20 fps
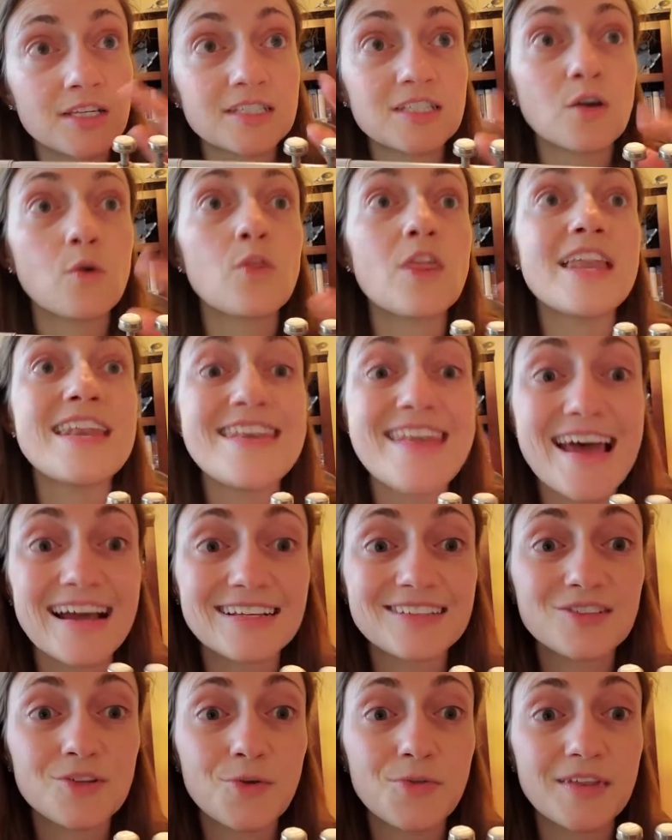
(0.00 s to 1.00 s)
to the
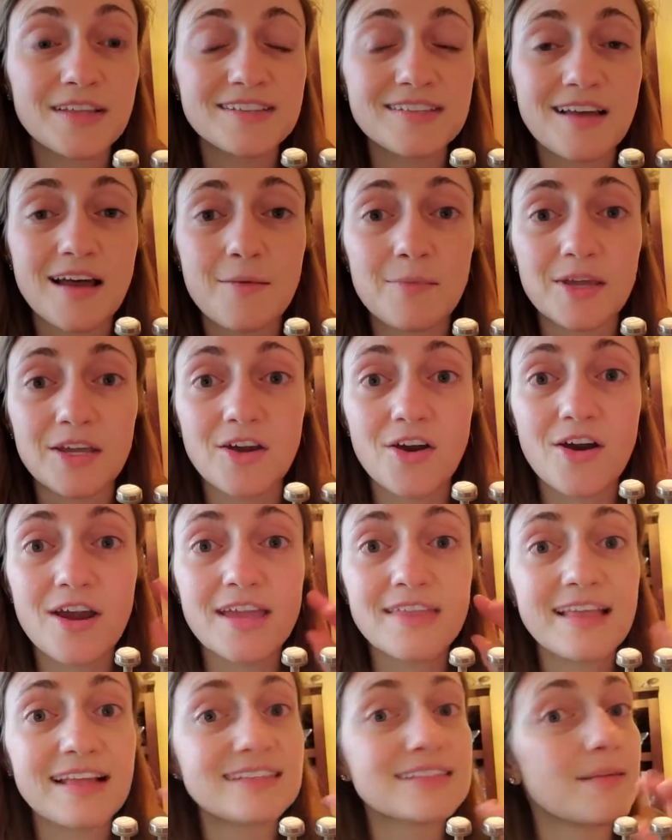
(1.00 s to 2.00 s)
next note that's coming. All
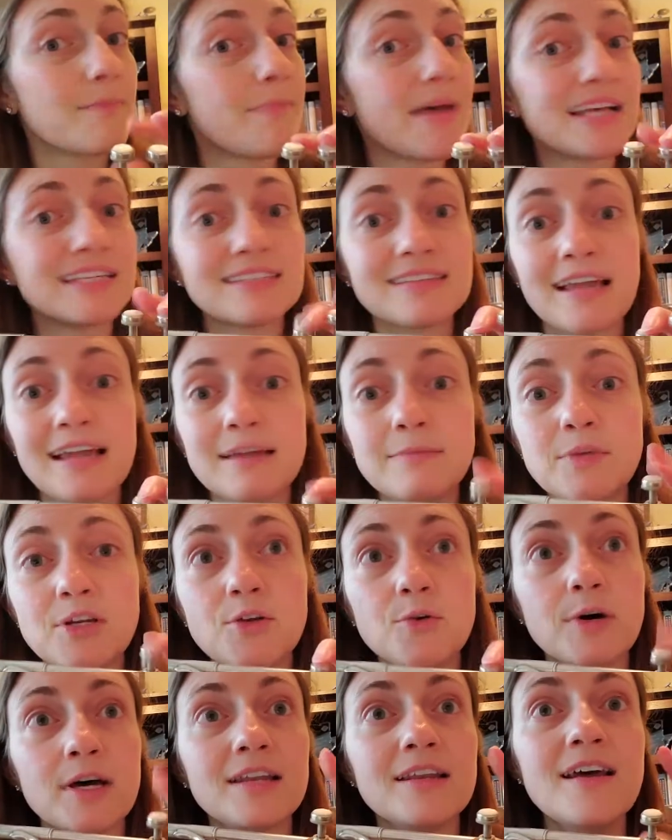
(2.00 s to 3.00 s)
right, that's the best time to
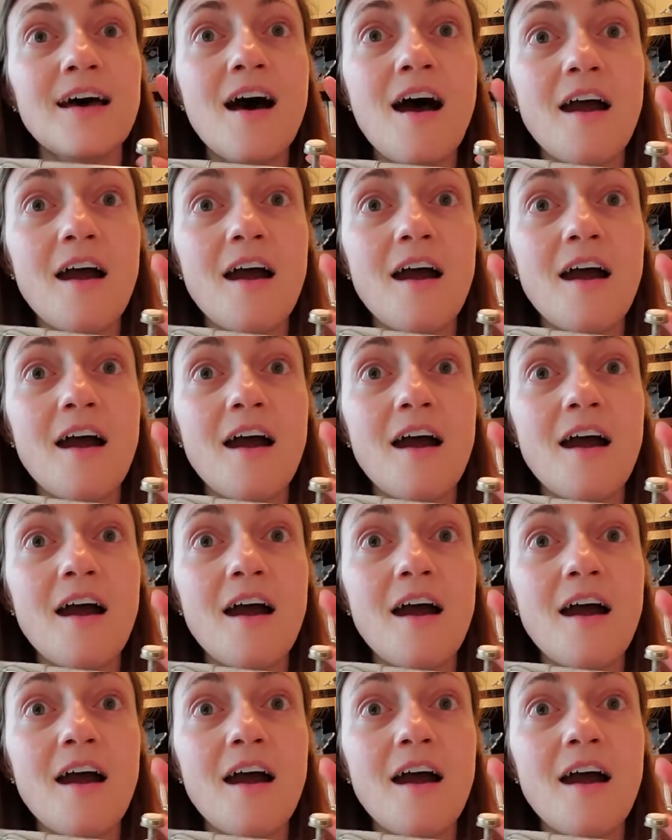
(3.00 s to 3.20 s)
do it.